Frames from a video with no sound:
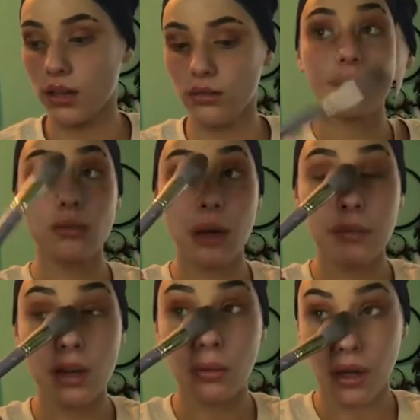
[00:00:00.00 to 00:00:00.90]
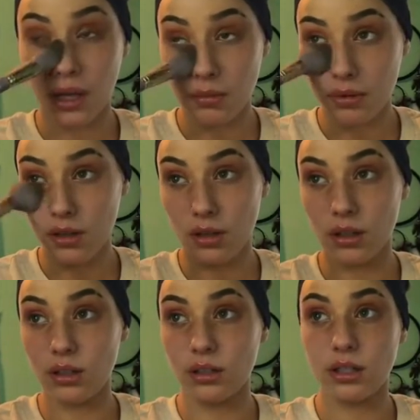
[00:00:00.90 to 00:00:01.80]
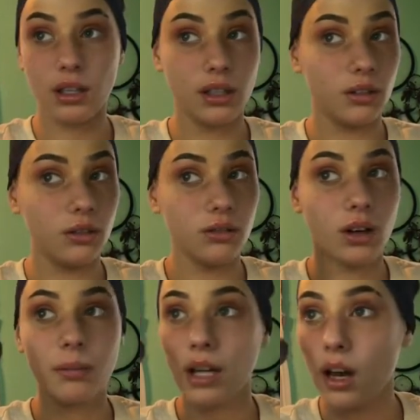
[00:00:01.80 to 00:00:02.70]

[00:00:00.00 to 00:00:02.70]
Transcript: I like to wipe that away because, ew, oh my